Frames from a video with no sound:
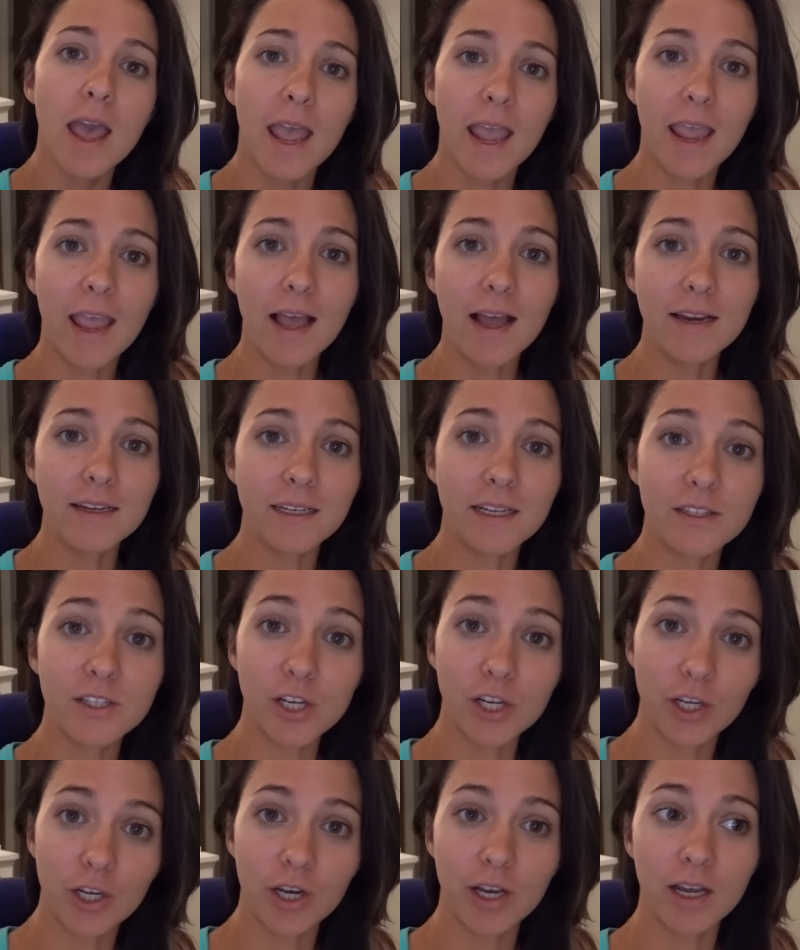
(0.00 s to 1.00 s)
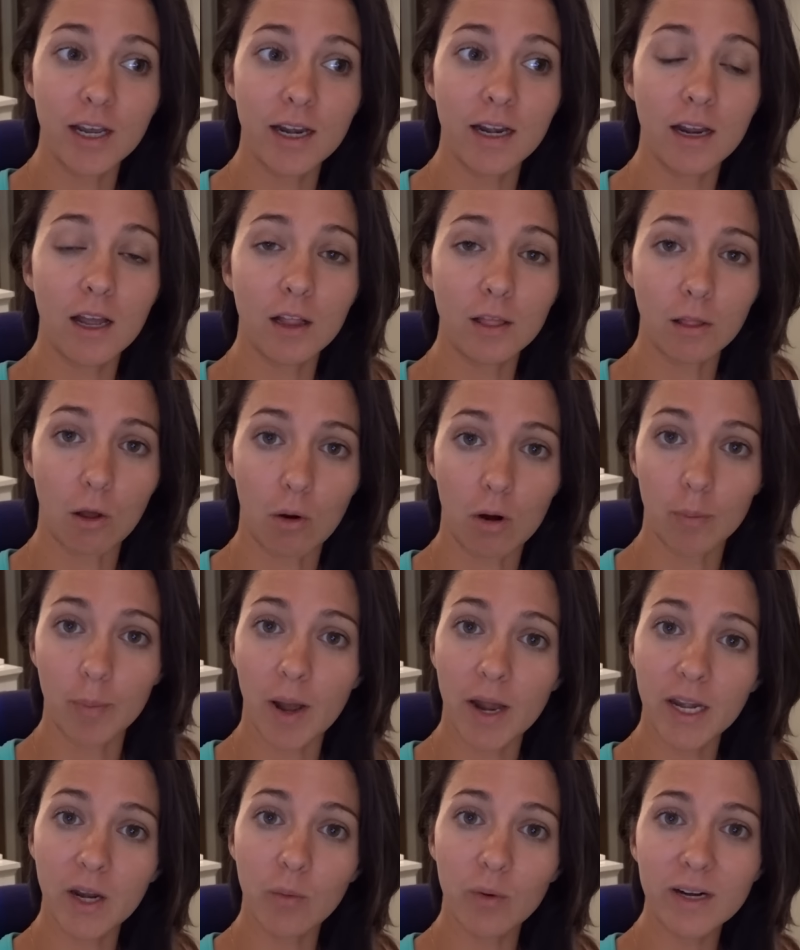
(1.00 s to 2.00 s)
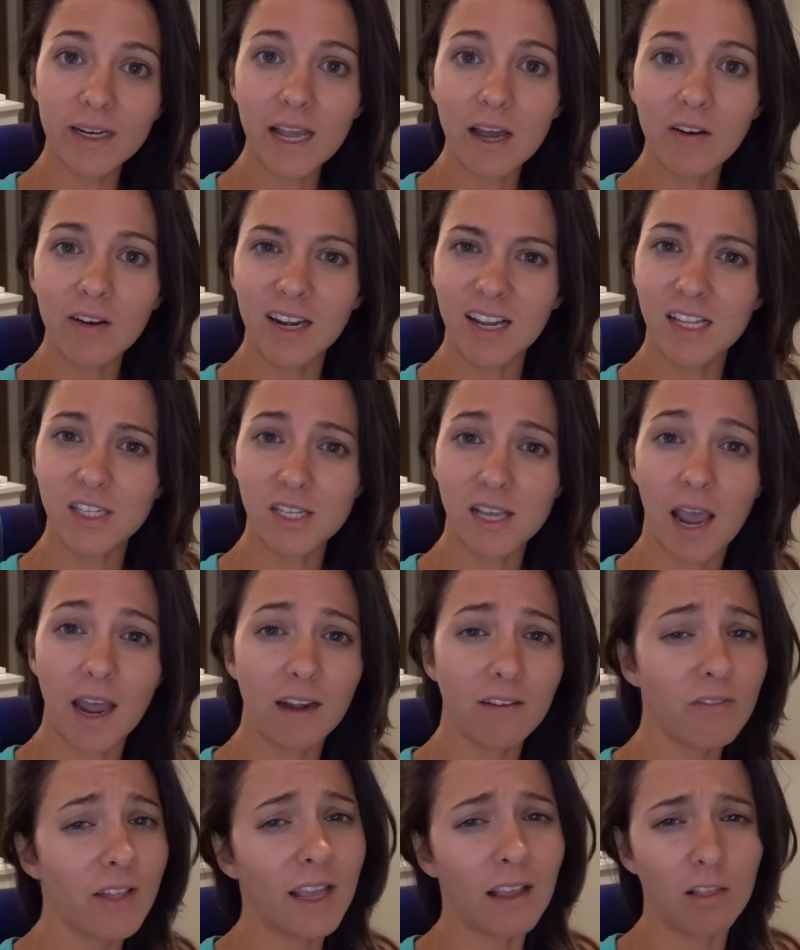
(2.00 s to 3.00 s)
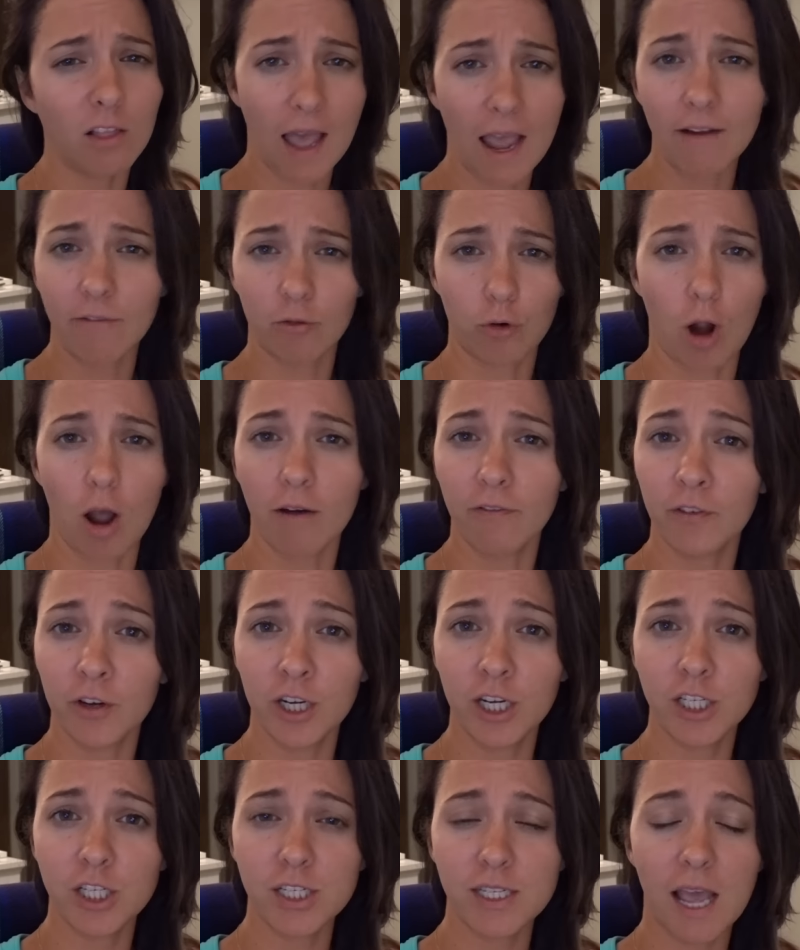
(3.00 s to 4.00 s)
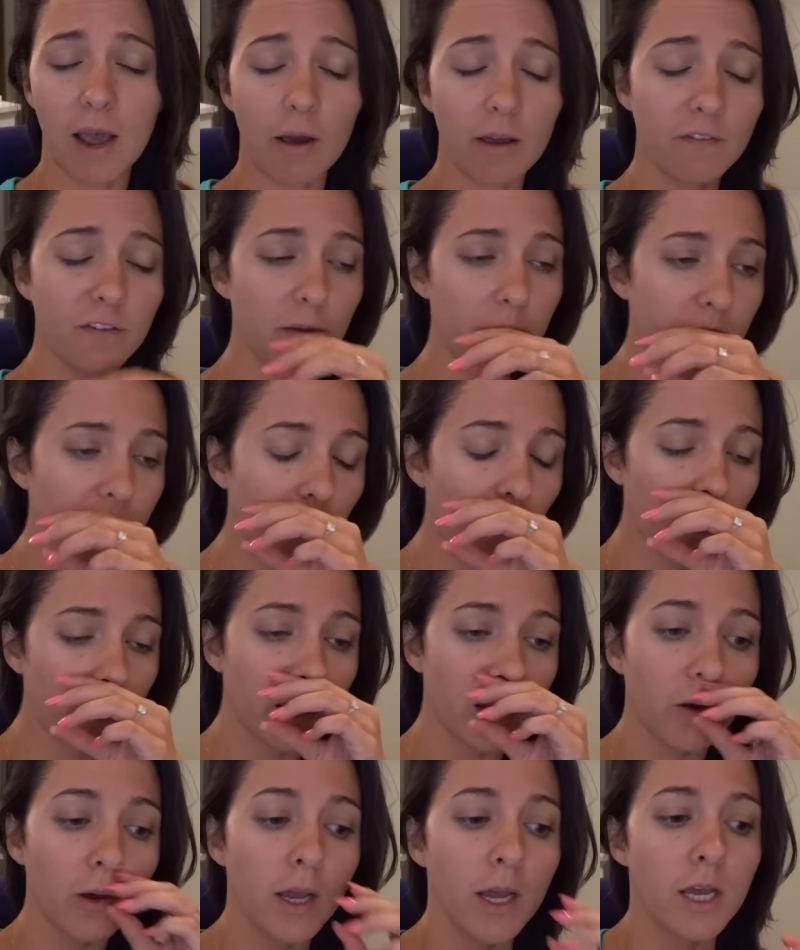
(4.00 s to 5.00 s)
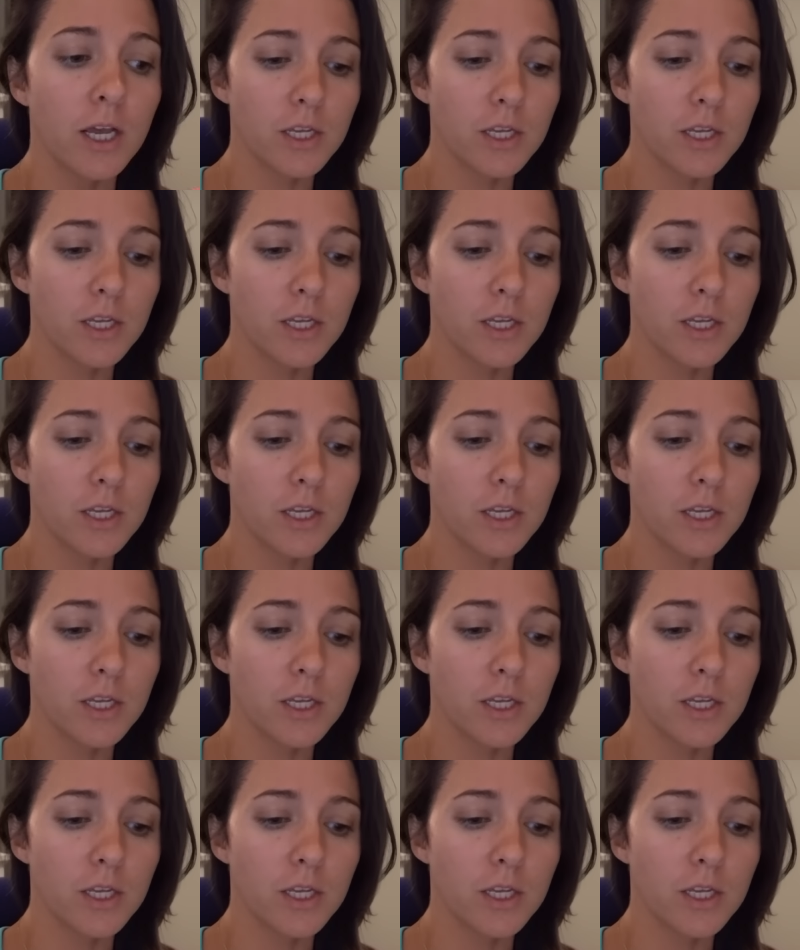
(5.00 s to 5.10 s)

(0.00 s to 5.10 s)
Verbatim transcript: and it's a good lower body workout, and it's kind of like live raw footage is how I filmed it for you.